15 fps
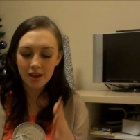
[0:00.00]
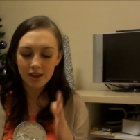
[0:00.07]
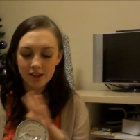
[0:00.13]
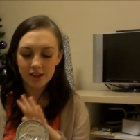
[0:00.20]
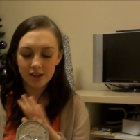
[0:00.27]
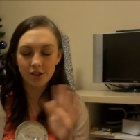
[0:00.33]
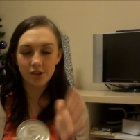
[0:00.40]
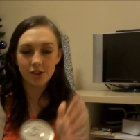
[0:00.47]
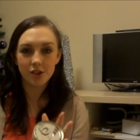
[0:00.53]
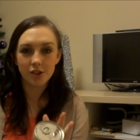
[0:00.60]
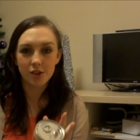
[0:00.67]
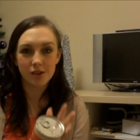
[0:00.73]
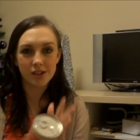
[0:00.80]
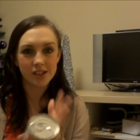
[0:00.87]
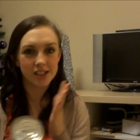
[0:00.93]
She chooses
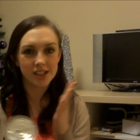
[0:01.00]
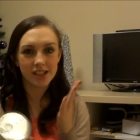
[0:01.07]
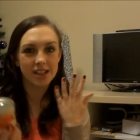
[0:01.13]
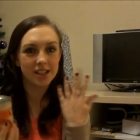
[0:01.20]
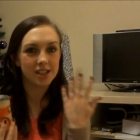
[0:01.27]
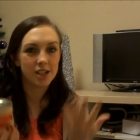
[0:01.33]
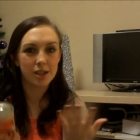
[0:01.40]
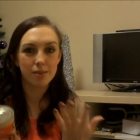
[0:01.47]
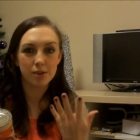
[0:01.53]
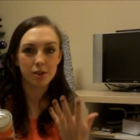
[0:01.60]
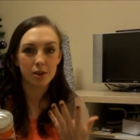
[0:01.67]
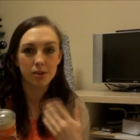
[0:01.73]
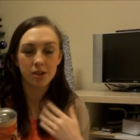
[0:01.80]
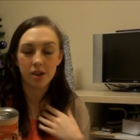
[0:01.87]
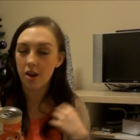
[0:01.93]
soup because it's like the cheapest
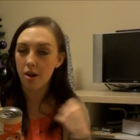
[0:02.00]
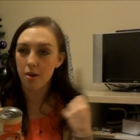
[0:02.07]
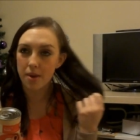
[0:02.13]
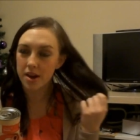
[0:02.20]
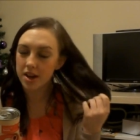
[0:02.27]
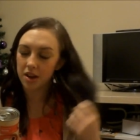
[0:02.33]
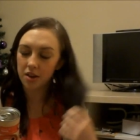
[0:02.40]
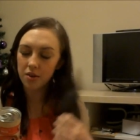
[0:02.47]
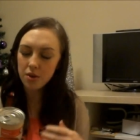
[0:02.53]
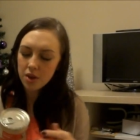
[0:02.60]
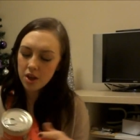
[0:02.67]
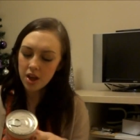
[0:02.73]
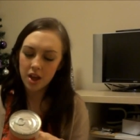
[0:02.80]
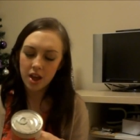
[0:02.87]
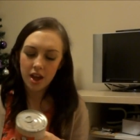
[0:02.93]
option on our menu.
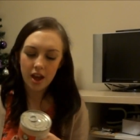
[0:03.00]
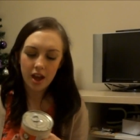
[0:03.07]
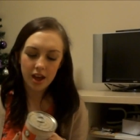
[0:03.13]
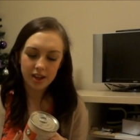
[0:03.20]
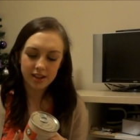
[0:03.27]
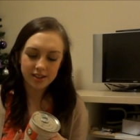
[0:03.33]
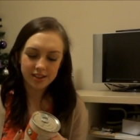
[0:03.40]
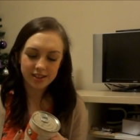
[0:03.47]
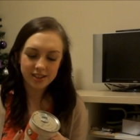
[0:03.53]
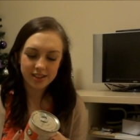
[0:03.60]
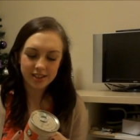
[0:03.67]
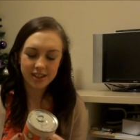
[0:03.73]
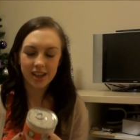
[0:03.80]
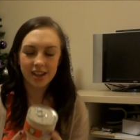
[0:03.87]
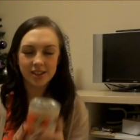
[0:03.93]
And
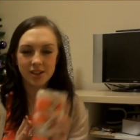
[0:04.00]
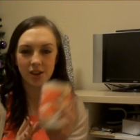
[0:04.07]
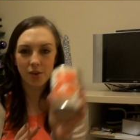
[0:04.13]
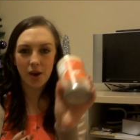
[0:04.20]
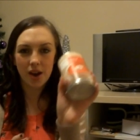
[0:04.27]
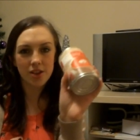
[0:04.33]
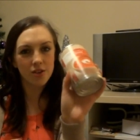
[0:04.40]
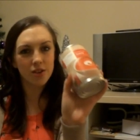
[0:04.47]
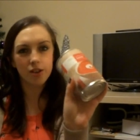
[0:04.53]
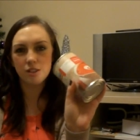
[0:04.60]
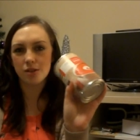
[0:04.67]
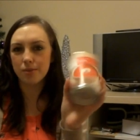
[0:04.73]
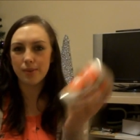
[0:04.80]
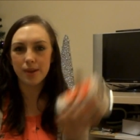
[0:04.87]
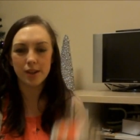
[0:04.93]
yeah, so I thought that
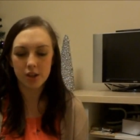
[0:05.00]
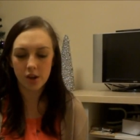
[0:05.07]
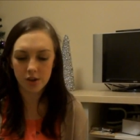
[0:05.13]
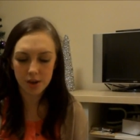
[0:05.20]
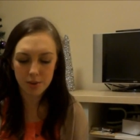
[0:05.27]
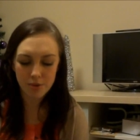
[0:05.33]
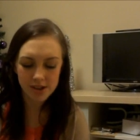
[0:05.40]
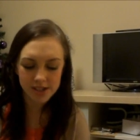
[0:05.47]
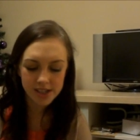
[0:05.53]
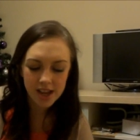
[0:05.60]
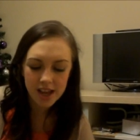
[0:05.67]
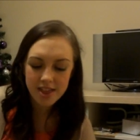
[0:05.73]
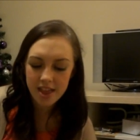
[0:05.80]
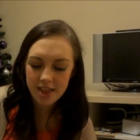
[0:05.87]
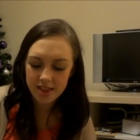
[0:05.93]
should be a jokey present.
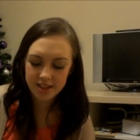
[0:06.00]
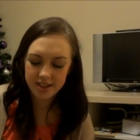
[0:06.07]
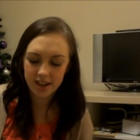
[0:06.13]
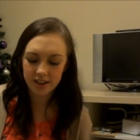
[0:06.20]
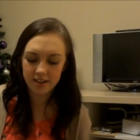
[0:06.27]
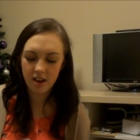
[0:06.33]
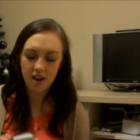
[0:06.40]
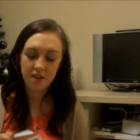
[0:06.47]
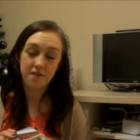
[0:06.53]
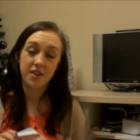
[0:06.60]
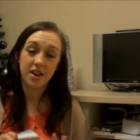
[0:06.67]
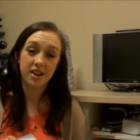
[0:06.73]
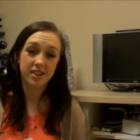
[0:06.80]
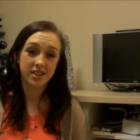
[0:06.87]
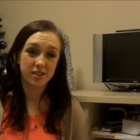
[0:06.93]
And then the second half of
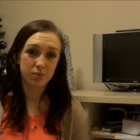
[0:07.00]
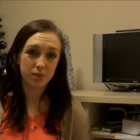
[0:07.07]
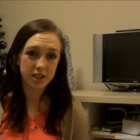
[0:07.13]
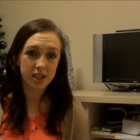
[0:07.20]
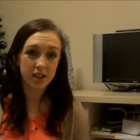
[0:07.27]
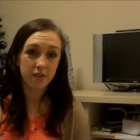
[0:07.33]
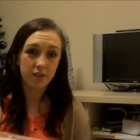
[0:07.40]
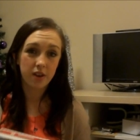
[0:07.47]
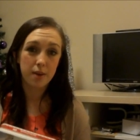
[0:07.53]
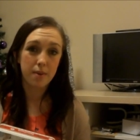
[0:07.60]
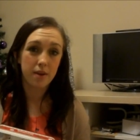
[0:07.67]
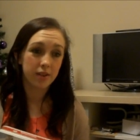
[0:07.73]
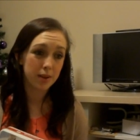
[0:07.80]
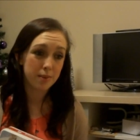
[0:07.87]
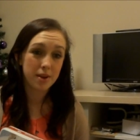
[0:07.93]
it, because we did have a
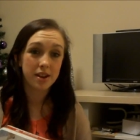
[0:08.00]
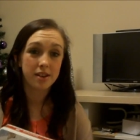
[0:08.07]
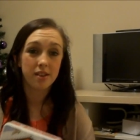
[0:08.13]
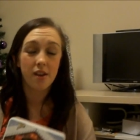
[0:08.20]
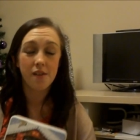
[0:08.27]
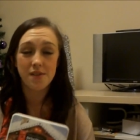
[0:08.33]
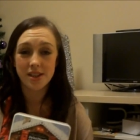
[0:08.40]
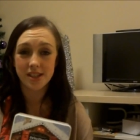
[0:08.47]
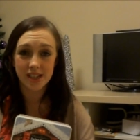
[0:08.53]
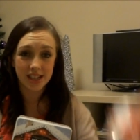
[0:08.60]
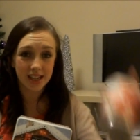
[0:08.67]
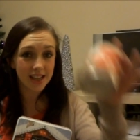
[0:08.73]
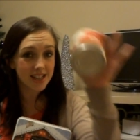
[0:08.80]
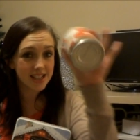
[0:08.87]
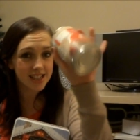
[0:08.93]
£5 limit, and obviously
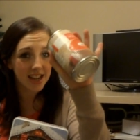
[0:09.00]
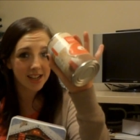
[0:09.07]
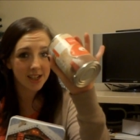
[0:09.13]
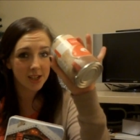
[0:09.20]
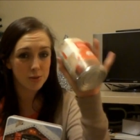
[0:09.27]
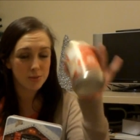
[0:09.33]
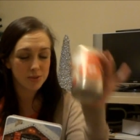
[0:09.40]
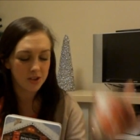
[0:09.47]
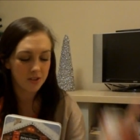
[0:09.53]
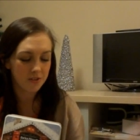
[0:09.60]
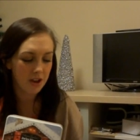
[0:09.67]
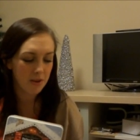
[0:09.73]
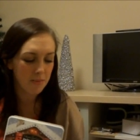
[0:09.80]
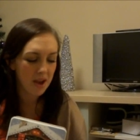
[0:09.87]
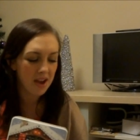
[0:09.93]
like this can of soup is not
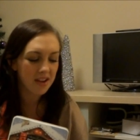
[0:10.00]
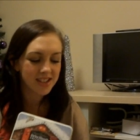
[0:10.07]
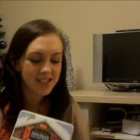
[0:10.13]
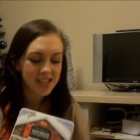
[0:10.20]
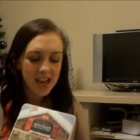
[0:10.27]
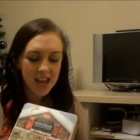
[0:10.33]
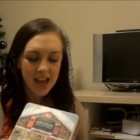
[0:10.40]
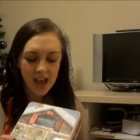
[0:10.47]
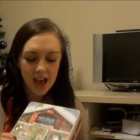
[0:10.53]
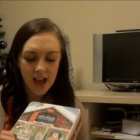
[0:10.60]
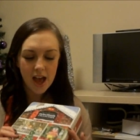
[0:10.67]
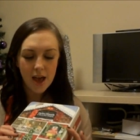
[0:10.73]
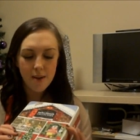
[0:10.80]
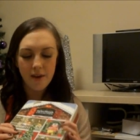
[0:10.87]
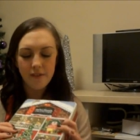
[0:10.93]
£5.
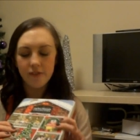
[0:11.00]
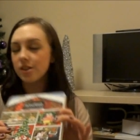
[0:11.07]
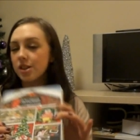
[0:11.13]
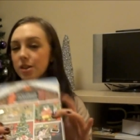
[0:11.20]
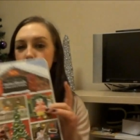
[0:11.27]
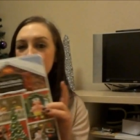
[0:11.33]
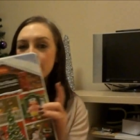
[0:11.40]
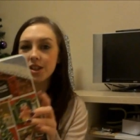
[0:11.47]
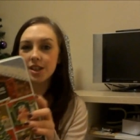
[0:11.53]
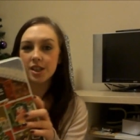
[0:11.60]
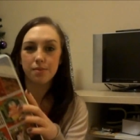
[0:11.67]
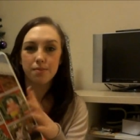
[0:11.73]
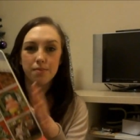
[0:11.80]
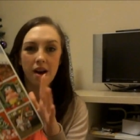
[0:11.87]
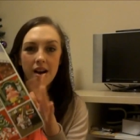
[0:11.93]
I've also bought
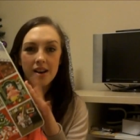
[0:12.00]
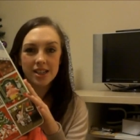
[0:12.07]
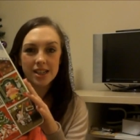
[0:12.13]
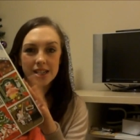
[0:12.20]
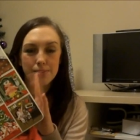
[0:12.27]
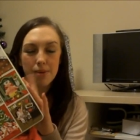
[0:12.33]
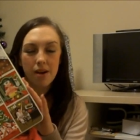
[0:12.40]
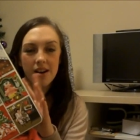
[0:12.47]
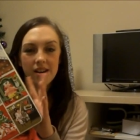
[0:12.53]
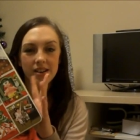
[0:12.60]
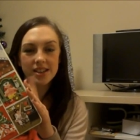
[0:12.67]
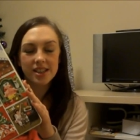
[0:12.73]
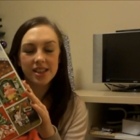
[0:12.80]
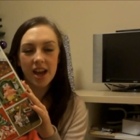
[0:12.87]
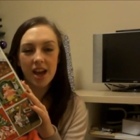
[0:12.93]
some Marks and
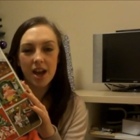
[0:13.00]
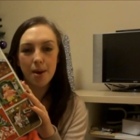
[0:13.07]
Sparks